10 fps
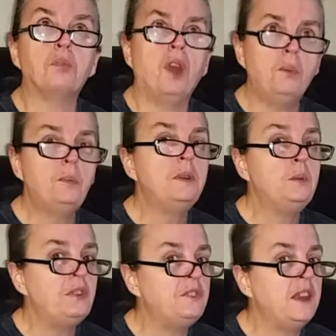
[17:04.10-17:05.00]
probably
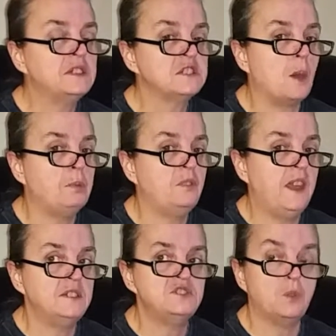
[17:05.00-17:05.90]
within the next couple of
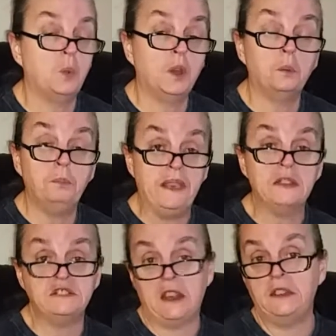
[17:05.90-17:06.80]
days there will
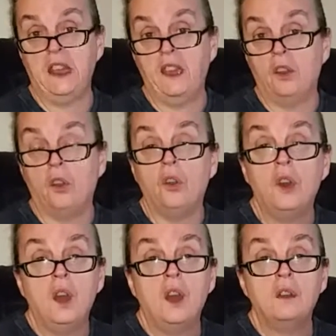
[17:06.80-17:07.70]
be a Zentangle
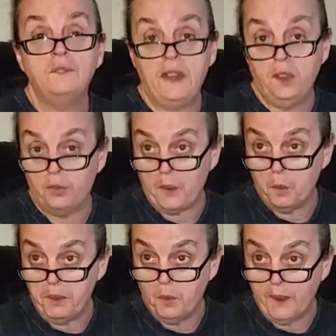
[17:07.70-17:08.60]
video that
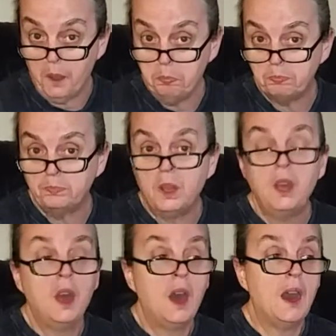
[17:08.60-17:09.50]
will be going up.
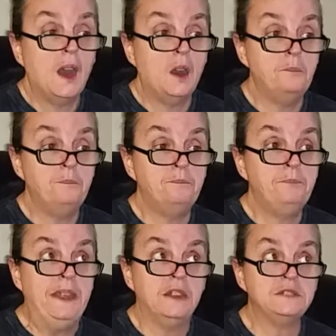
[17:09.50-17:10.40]

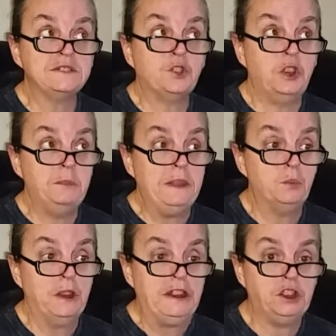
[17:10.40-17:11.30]
It's going to
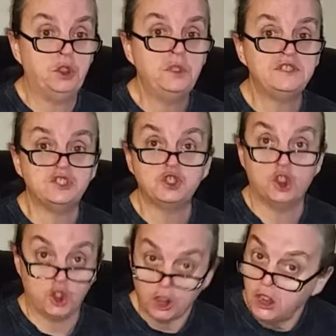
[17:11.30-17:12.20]
be really cute. It's a
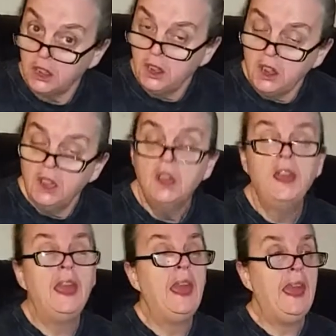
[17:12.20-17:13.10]
turtle,
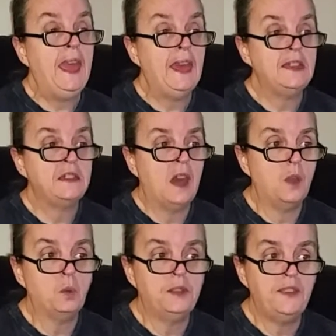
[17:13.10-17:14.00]
and
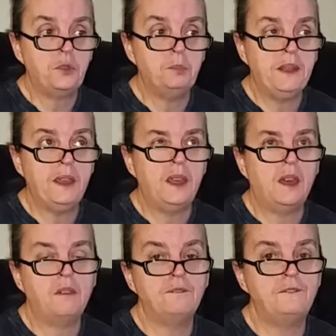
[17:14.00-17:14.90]
I will either be
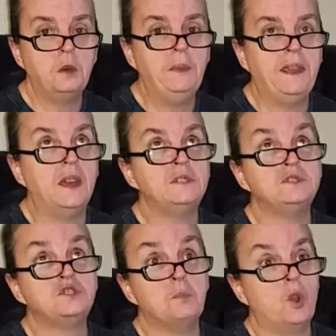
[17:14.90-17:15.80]
filming it
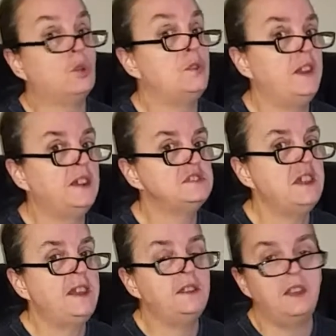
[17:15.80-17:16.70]
tomorrow or the
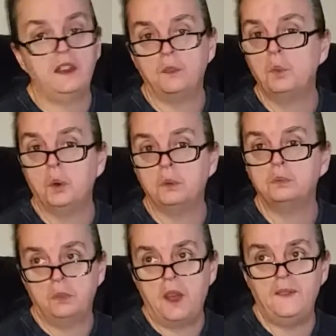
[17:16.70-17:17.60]
next day, and then it'll
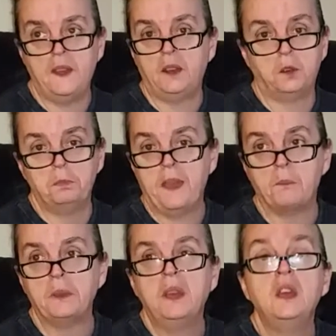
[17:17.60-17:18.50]
be up.